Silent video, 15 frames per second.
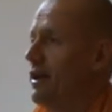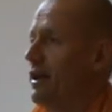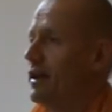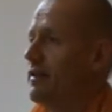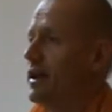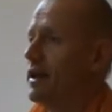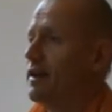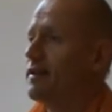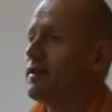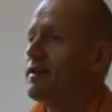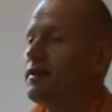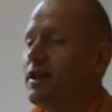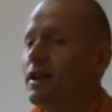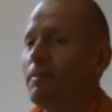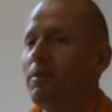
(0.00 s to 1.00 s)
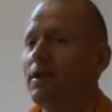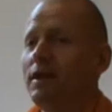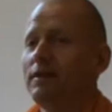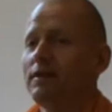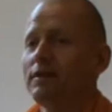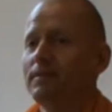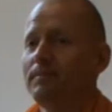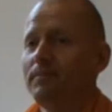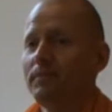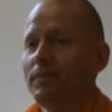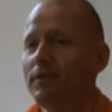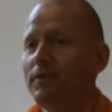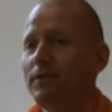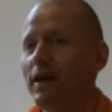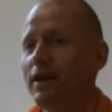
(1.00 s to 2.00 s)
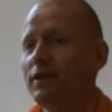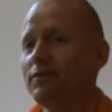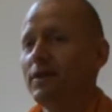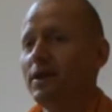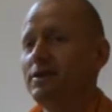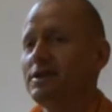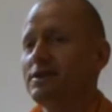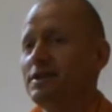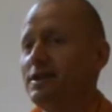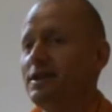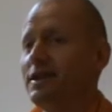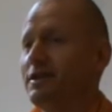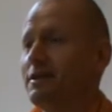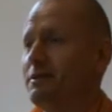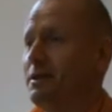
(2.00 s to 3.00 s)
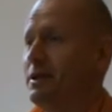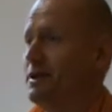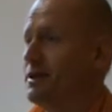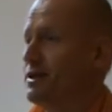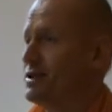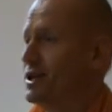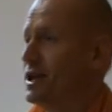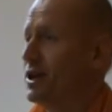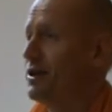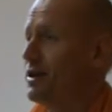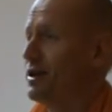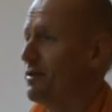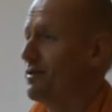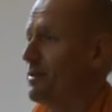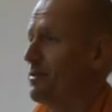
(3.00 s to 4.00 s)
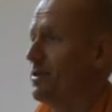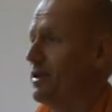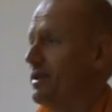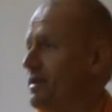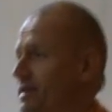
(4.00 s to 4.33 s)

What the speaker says: And that is the sitting place. So that's where he's sitting in the chariot of the body,